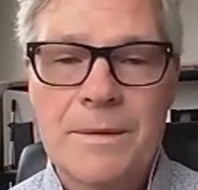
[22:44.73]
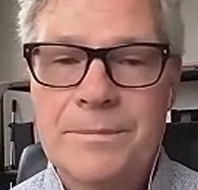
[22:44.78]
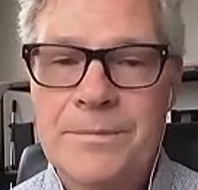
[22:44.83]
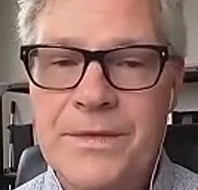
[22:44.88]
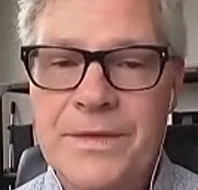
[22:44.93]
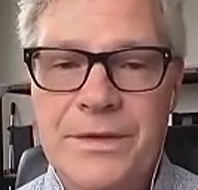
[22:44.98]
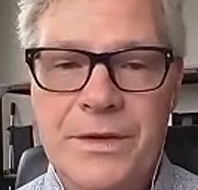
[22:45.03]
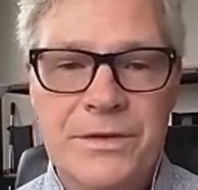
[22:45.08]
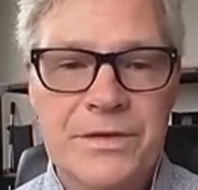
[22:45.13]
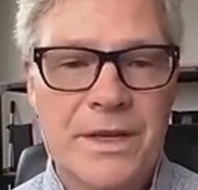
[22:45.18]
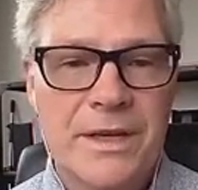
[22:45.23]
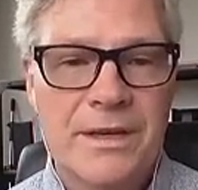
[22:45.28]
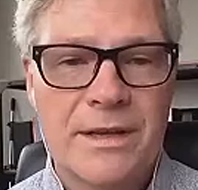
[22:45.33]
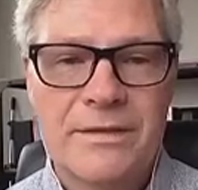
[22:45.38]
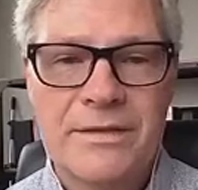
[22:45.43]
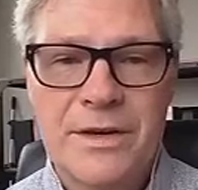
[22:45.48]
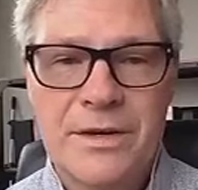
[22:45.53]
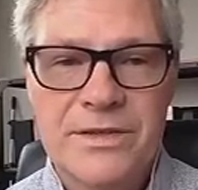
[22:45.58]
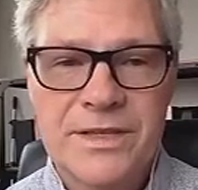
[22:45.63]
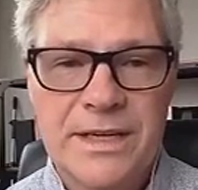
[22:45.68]
There's
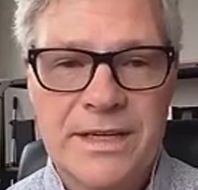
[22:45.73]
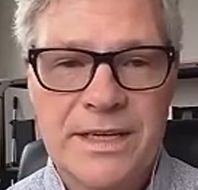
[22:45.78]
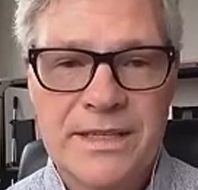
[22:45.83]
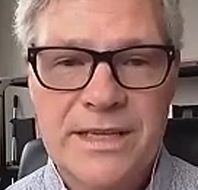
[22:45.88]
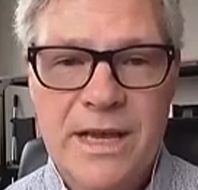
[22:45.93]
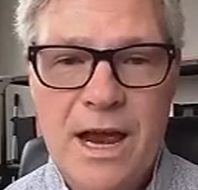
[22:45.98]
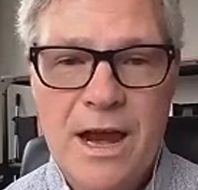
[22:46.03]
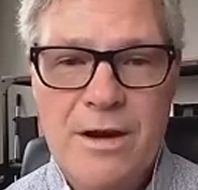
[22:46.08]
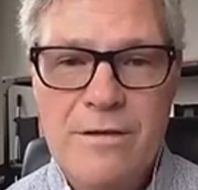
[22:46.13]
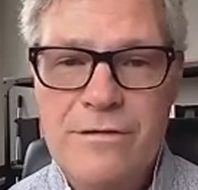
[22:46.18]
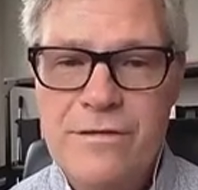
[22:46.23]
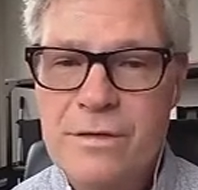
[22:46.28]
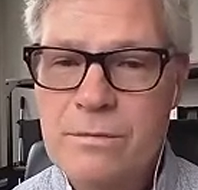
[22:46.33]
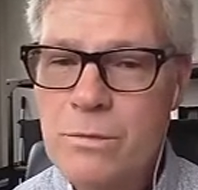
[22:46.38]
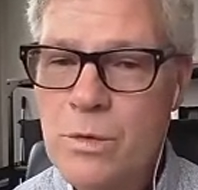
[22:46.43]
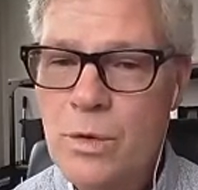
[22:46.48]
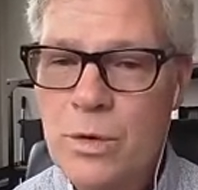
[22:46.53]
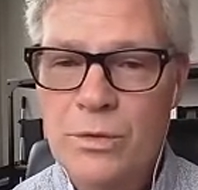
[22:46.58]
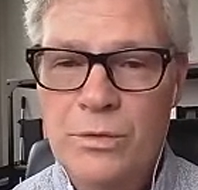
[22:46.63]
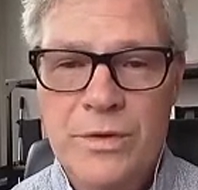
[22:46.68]
a desire for
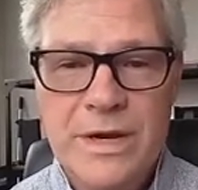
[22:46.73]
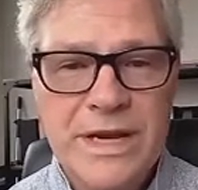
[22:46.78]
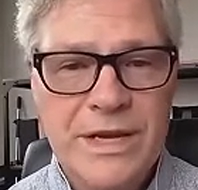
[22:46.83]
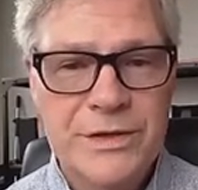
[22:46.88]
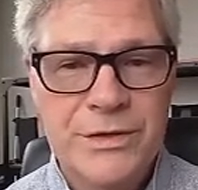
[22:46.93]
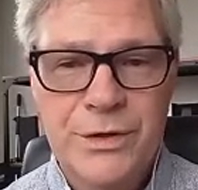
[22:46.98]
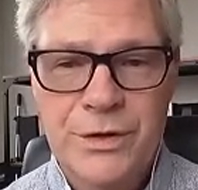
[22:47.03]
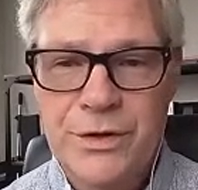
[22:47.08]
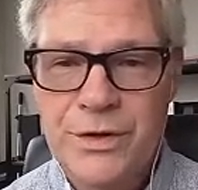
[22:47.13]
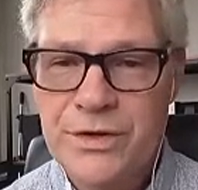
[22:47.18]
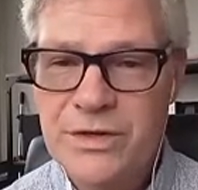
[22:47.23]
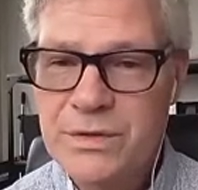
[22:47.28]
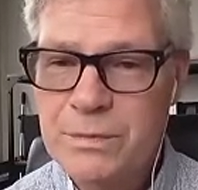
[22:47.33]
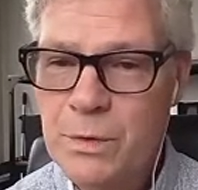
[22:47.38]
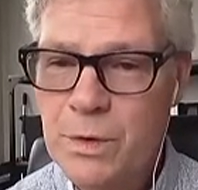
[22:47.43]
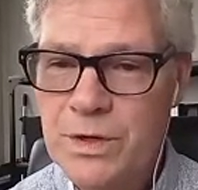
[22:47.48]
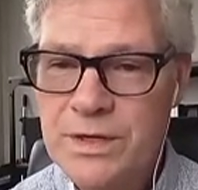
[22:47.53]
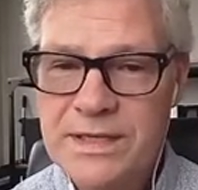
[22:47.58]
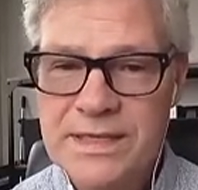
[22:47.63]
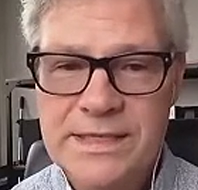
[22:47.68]
more research,
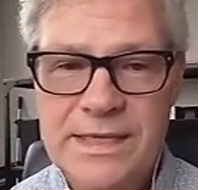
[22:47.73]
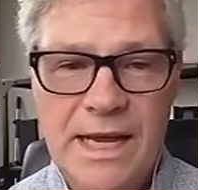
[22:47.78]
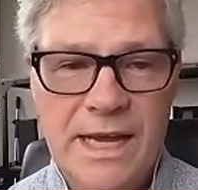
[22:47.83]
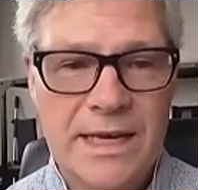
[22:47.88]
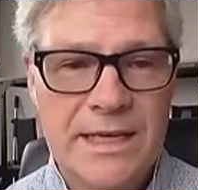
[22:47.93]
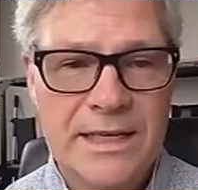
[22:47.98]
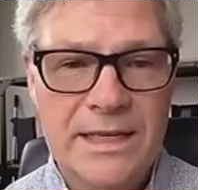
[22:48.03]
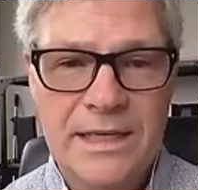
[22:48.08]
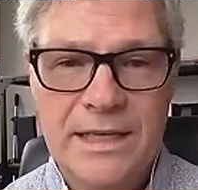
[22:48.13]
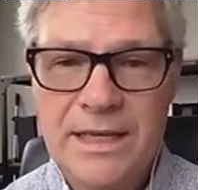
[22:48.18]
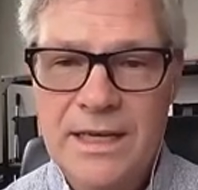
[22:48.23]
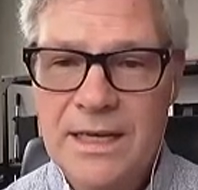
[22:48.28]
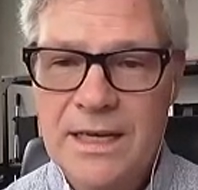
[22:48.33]
more study,